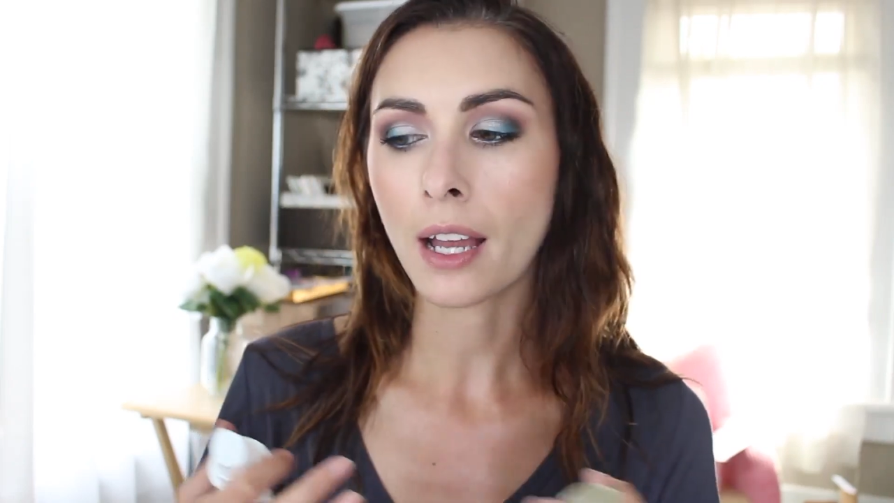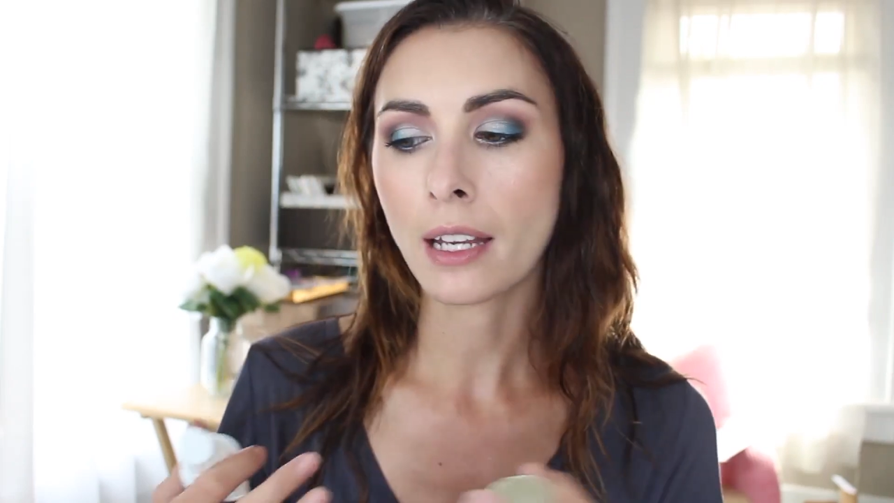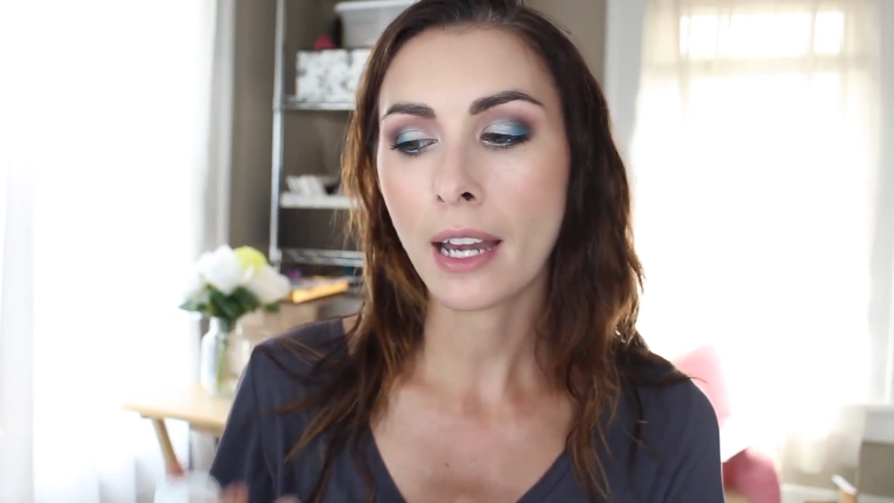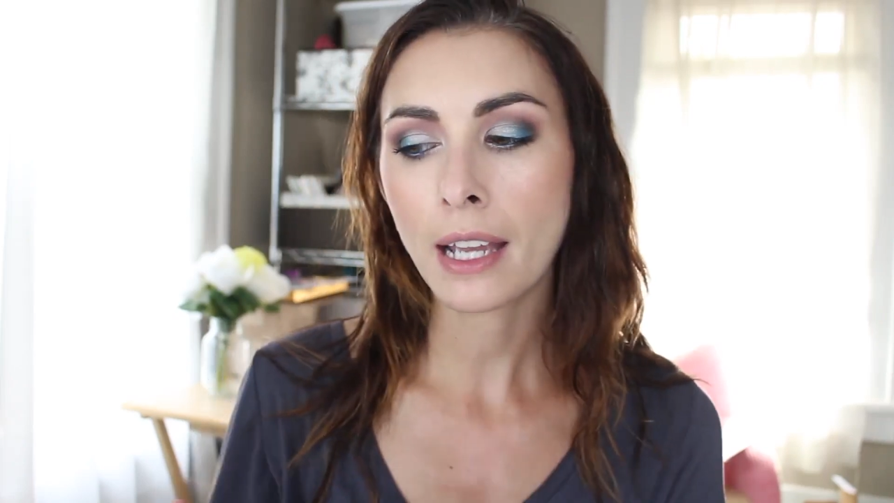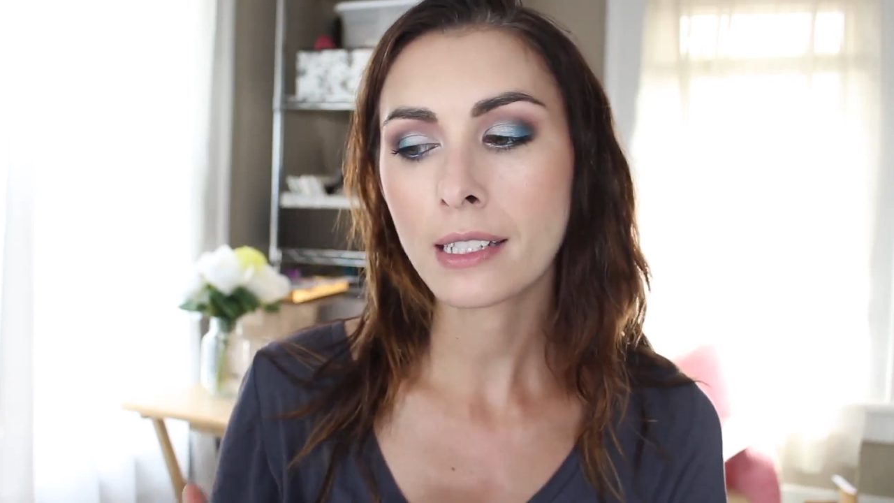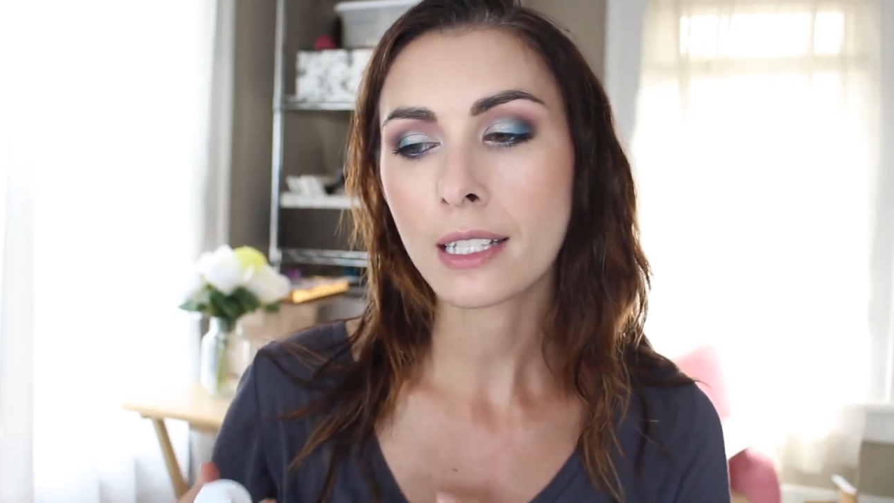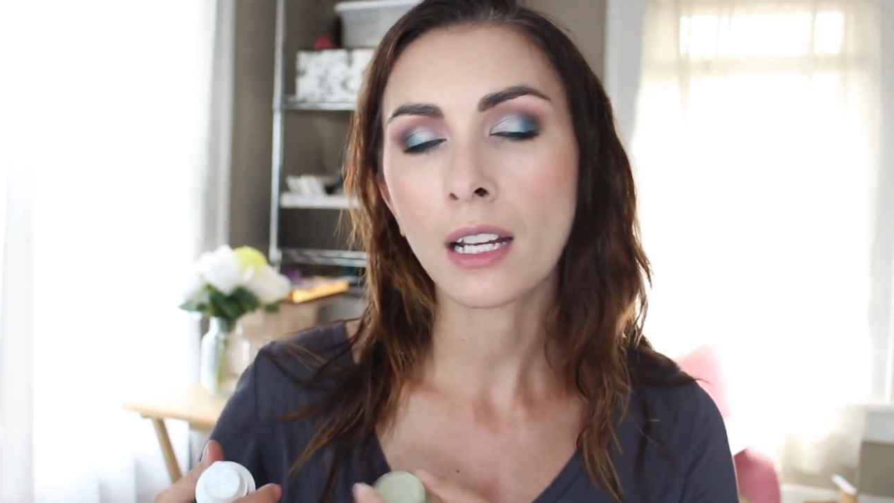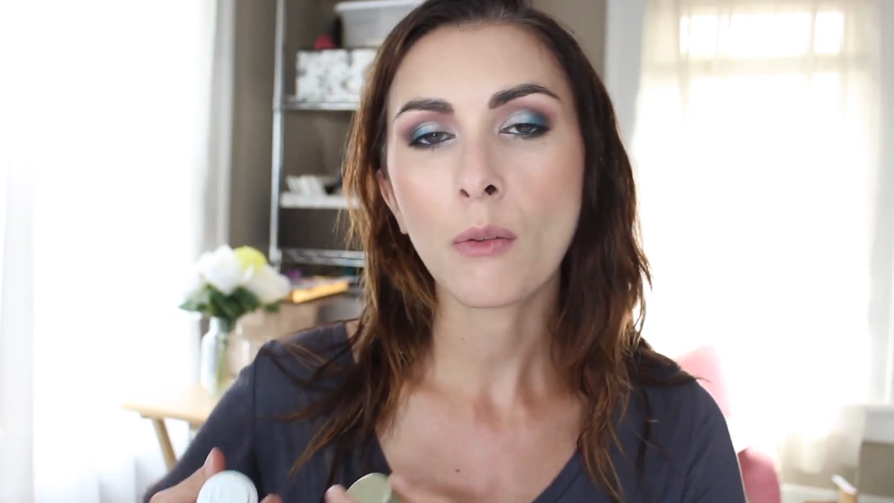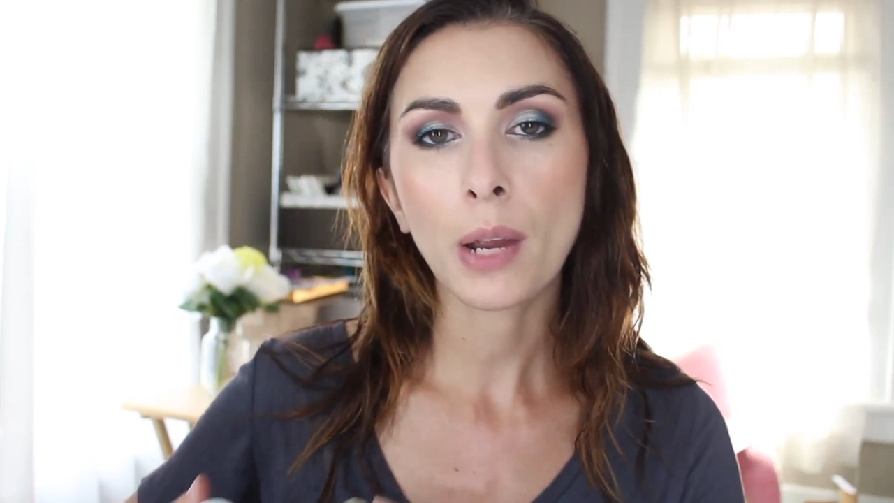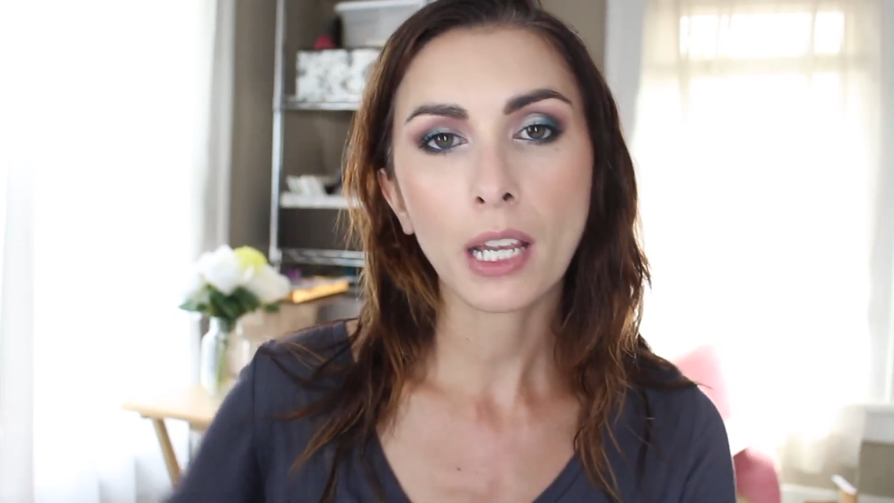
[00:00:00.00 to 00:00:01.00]
at night
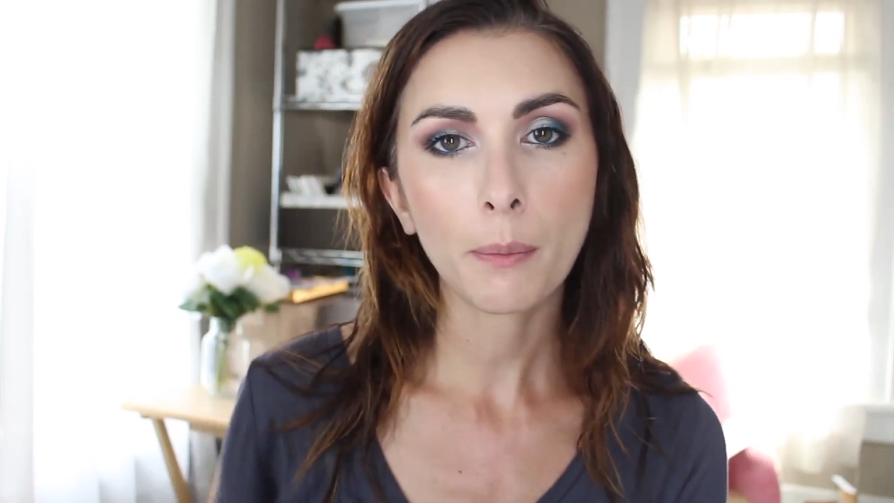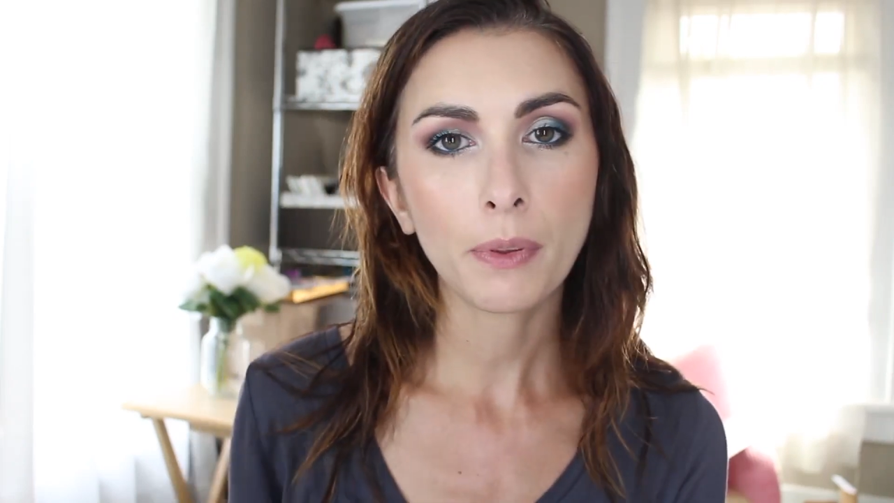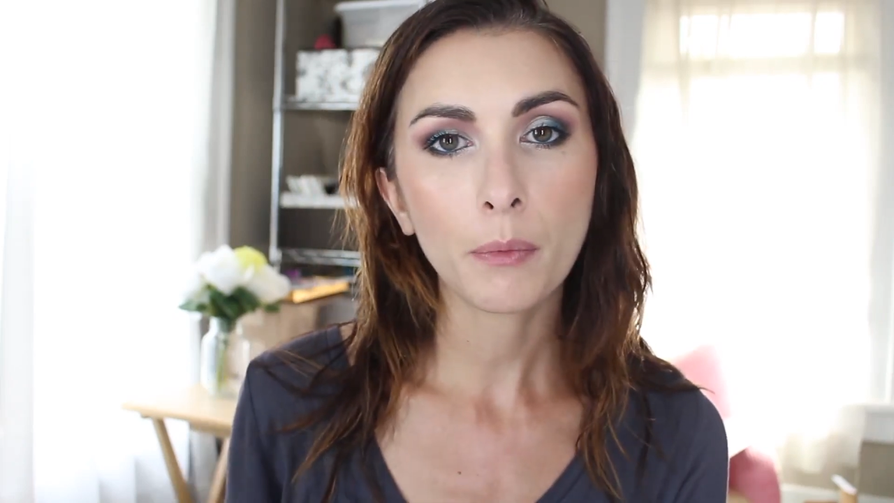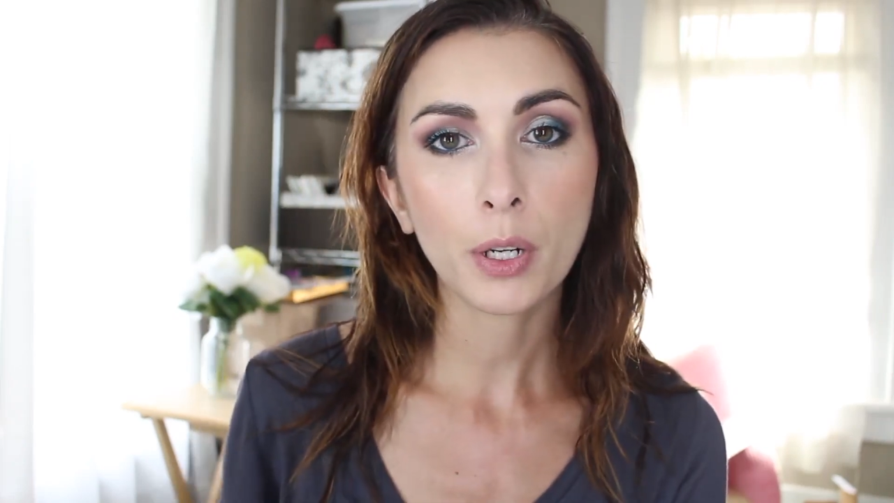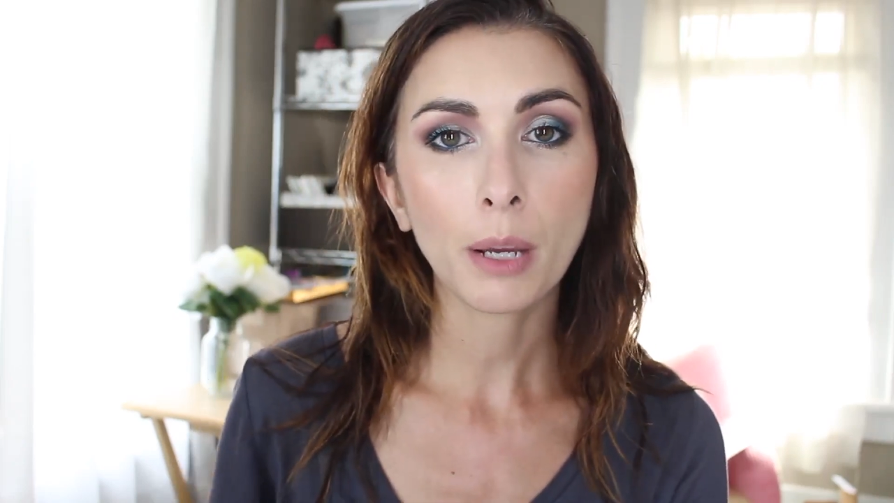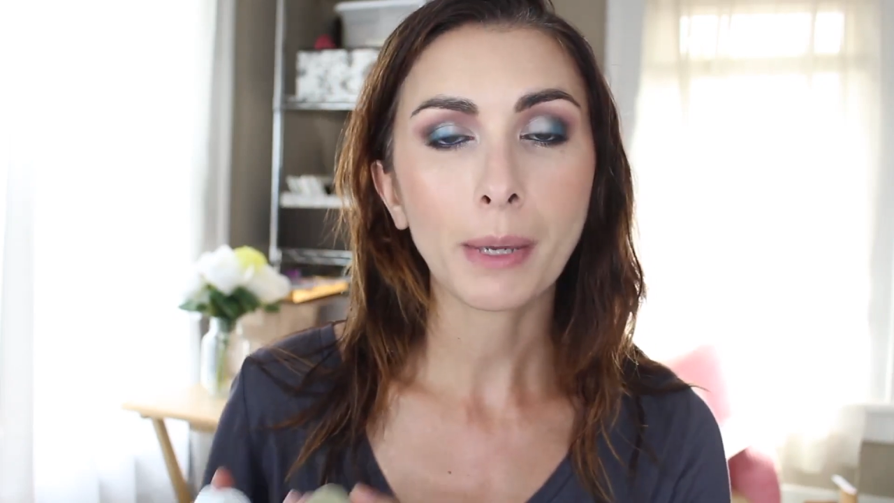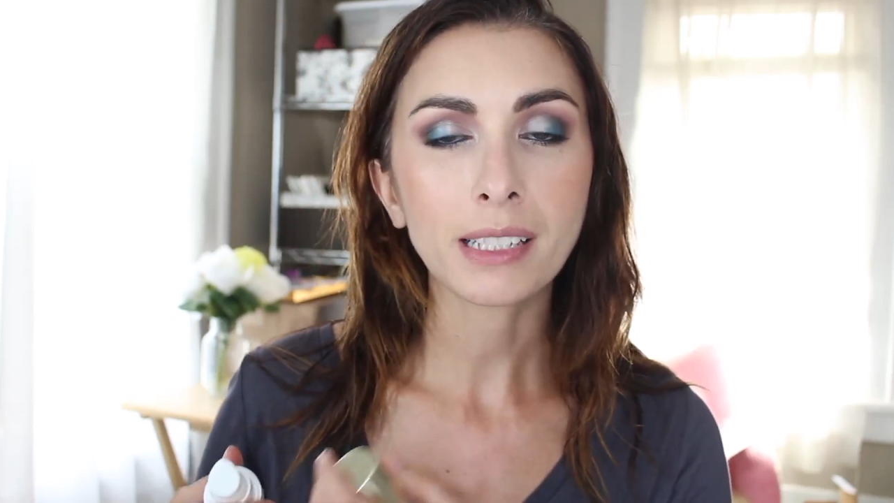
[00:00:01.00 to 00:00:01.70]
and I wake up in the morning,